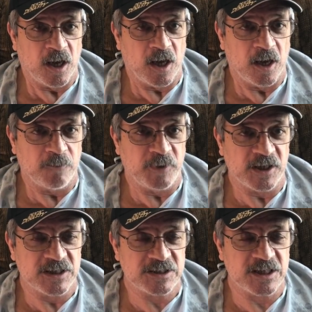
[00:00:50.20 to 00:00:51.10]
Uh,
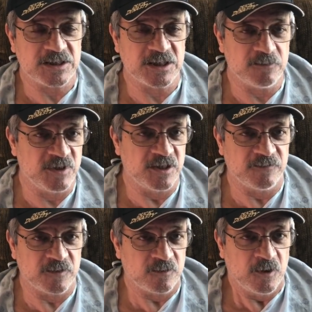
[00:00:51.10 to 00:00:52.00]
but let's get to the meat
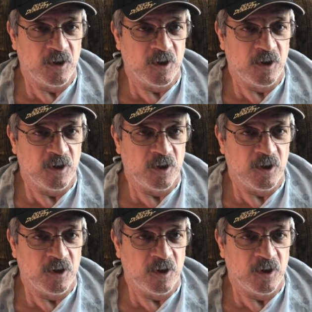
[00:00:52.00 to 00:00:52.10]
of it.